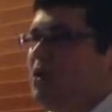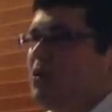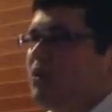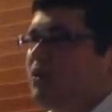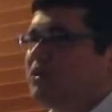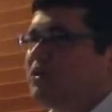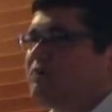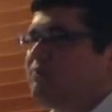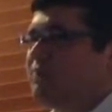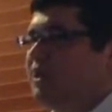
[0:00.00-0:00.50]

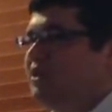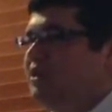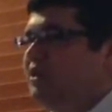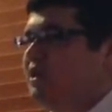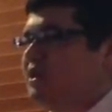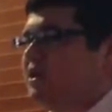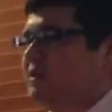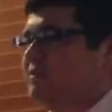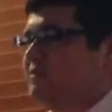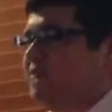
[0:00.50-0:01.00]
We're
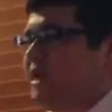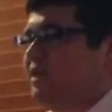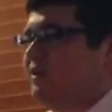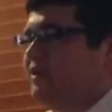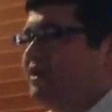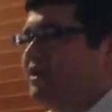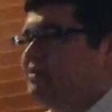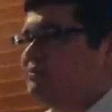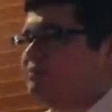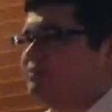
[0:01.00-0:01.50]
spending
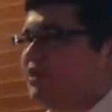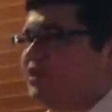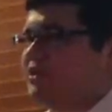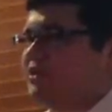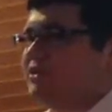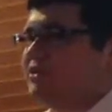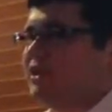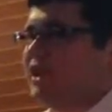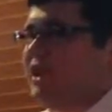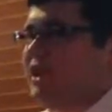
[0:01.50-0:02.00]
about as
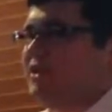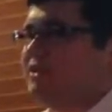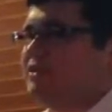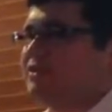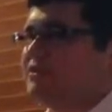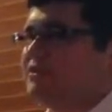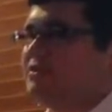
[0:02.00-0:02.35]
much as